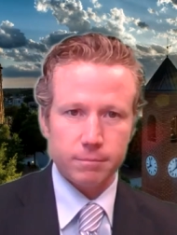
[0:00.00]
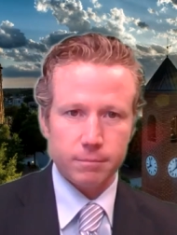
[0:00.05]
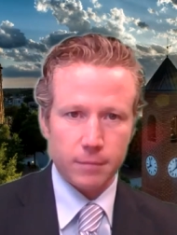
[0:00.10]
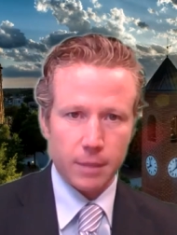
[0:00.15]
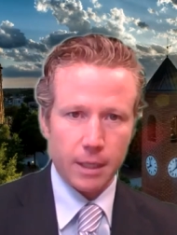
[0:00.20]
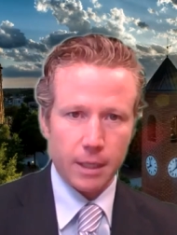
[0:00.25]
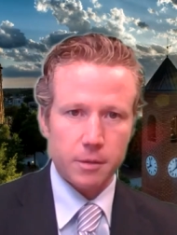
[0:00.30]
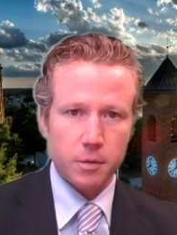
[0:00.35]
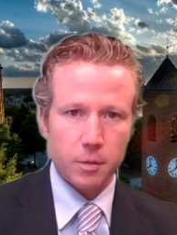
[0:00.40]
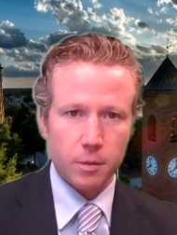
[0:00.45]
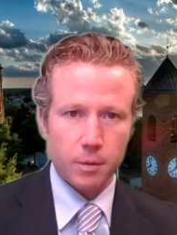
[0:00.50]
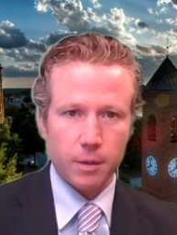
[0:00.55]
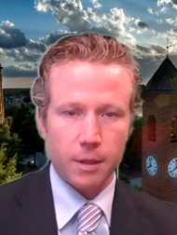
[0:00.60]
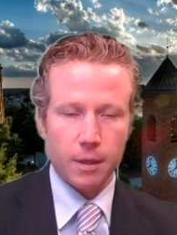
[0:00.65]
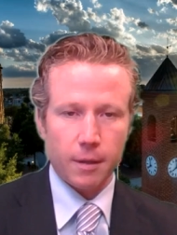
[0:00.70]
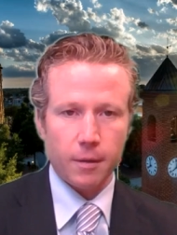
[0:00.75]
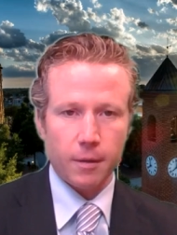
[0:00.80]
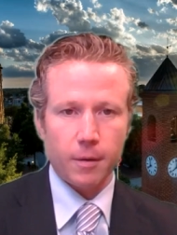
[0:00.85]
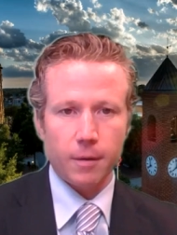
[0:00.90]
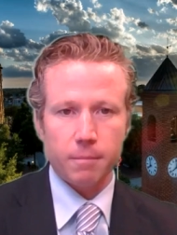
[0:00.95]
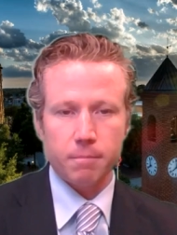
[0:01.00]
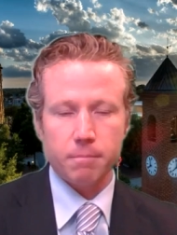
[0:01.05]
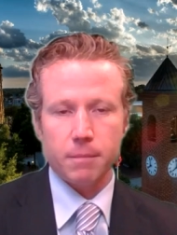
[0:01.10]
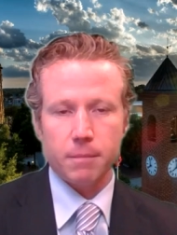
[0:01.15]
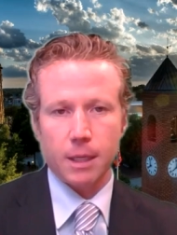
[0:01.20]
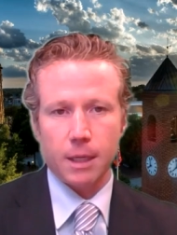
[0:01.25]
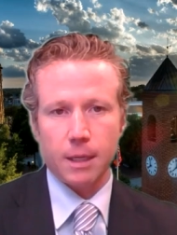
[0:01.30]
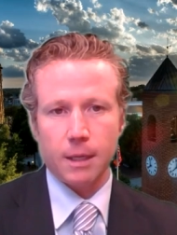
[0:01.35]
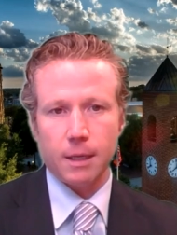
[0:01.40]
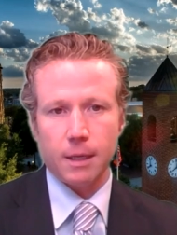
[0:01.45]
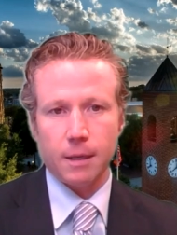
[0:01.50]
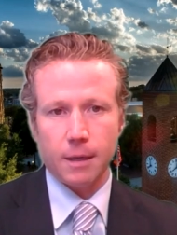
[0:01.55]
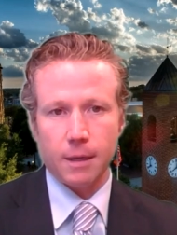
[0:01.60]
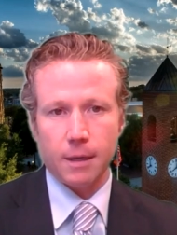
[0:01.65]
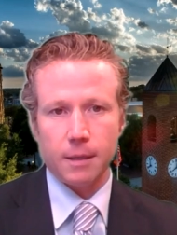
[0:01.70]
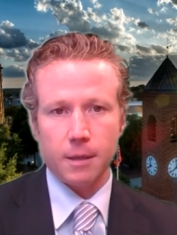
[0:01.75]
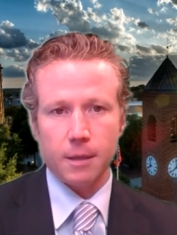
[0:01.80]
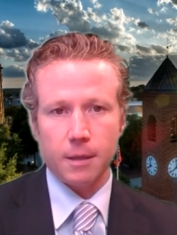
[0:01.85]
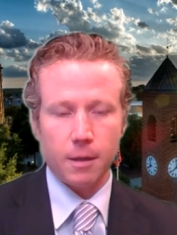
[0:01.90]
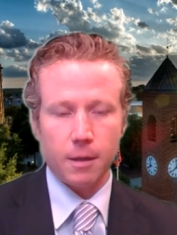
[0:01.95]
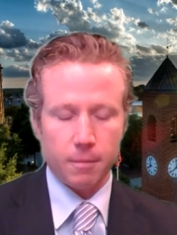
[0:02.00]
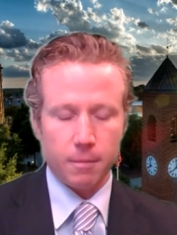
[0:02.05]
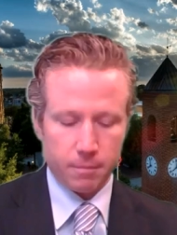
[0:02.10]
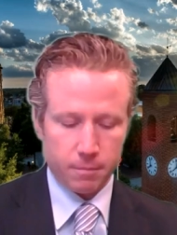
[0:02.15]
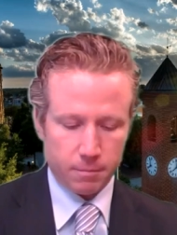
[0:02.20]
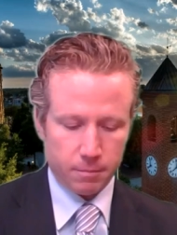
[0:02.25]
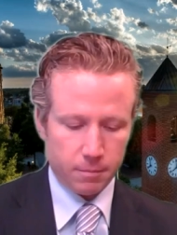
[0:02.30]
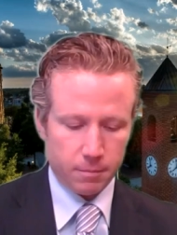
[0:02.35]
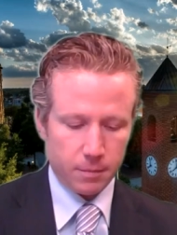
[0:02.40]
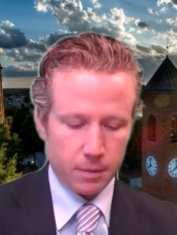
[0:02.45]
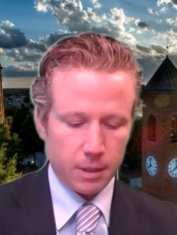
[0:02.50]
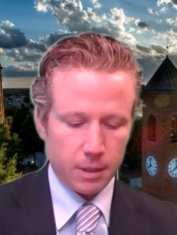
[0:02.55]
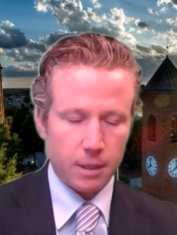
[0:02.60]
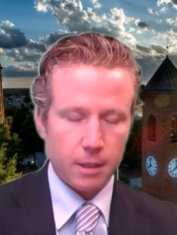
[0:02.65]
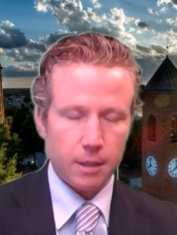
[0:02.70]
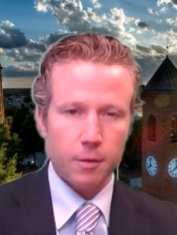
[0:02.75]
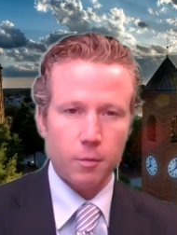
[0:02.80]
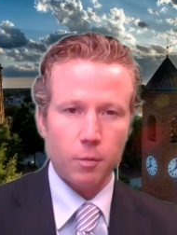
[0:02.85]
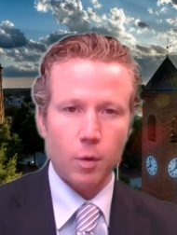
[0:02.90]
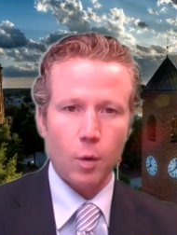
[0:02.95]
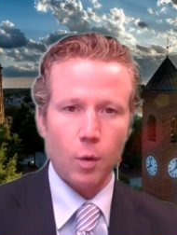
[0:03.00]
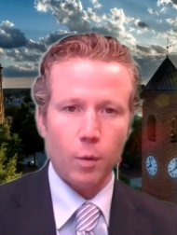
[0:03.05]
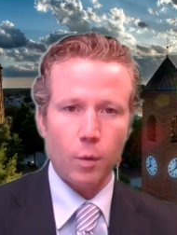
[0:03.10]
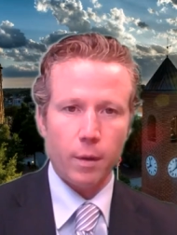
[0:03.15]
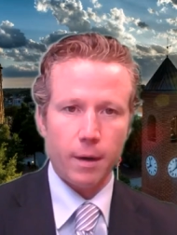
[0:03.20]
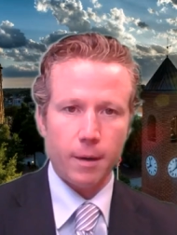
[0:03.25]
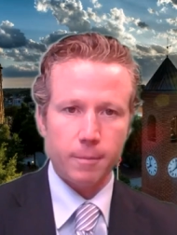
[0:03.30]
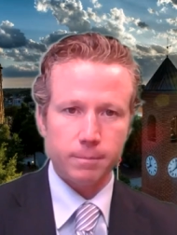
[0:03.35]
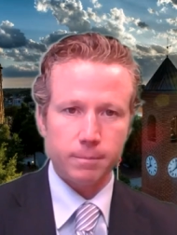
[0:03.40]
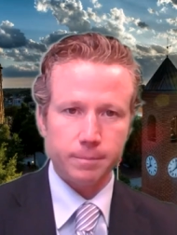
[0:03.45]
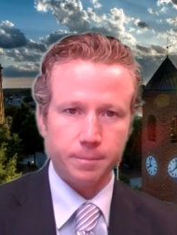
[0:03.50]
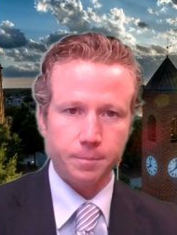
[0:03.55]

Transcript: led to another, and I ended up getting the role there.